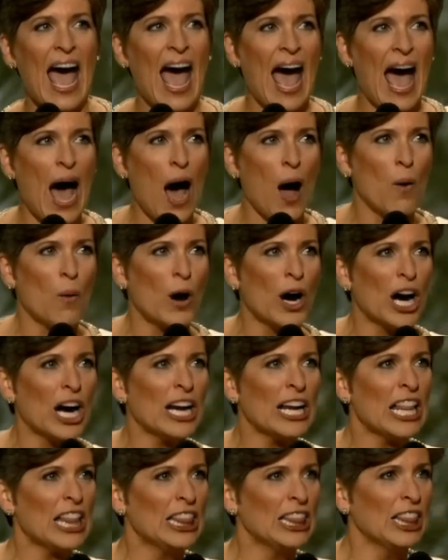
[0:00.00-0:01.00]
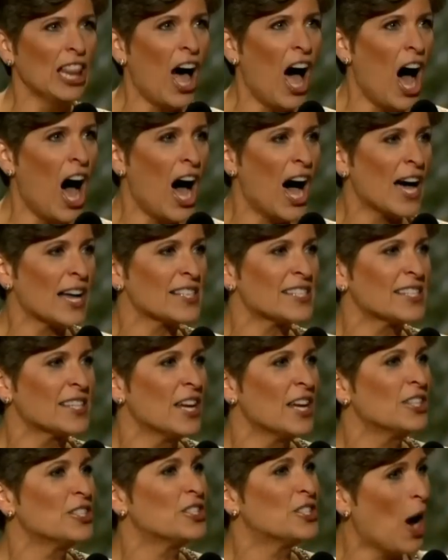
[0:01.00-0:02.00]
our laws
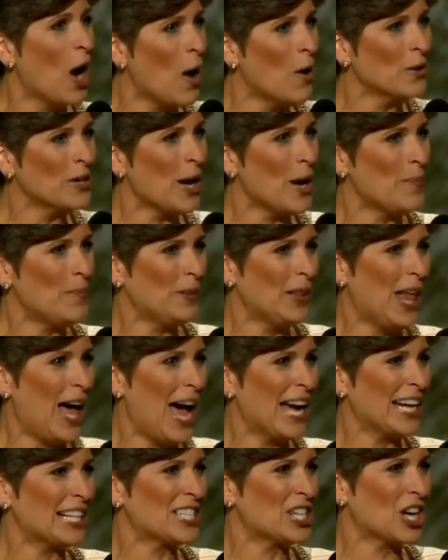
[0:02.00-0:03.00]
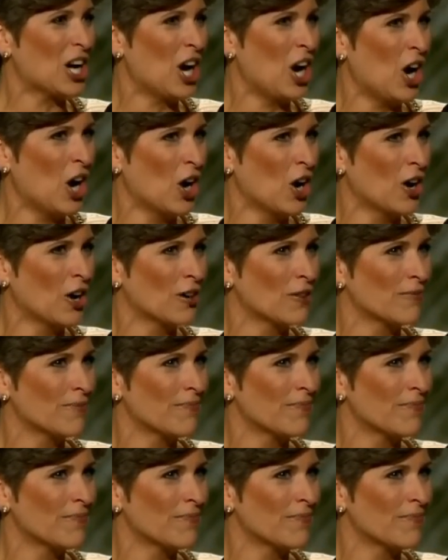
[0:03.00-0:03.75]
don't apply to her,